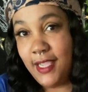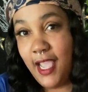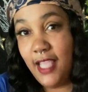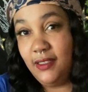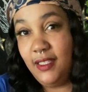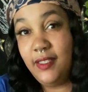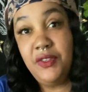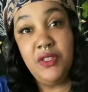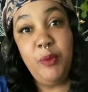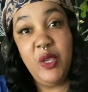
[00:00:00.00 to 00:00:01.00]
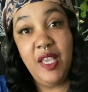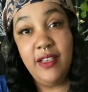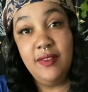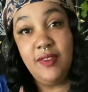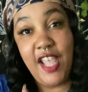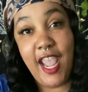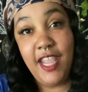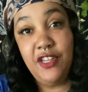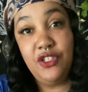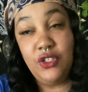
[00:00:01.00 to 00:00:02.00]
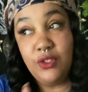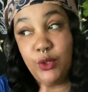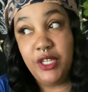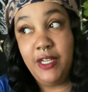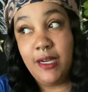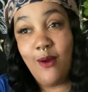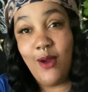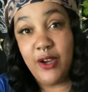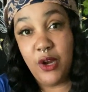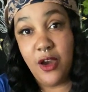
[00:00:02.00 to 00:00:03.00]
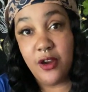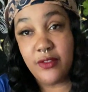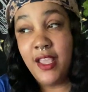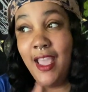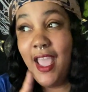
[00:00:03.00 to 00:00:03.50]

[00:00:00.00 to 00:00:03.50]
And this is because the angels were here on earth